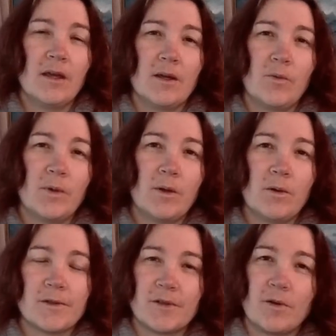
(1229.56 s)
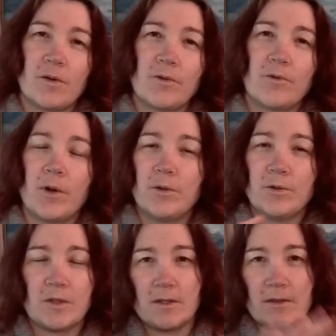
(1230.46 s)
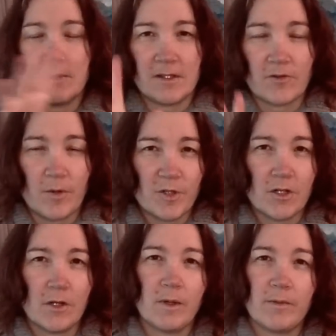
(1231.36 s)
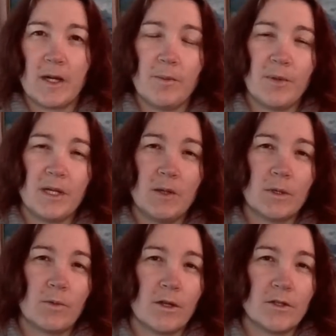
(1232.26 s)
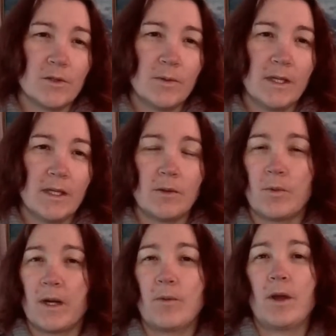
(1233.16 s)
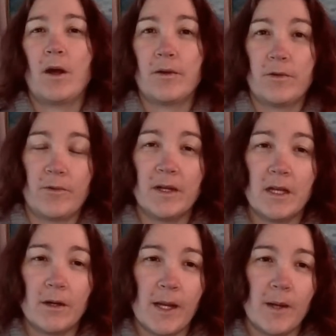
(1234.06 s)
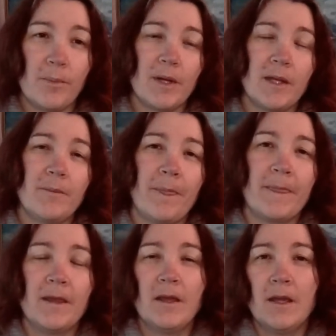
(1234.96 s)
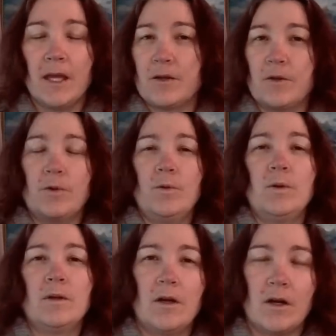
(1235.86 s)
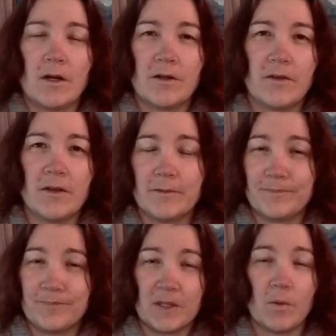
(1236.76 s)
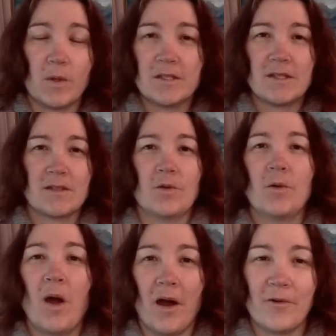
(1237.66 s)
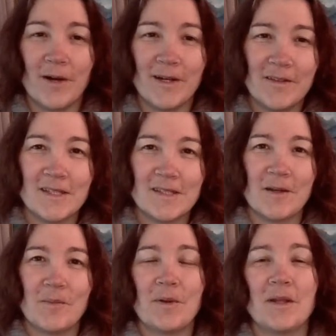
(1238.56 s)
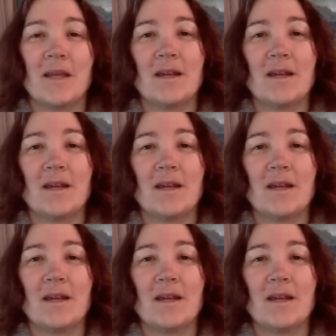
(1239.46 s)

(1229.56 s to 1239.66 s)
We also wrote description of our company, what we are doing and where we are running our company, and who are the ones who are running this company.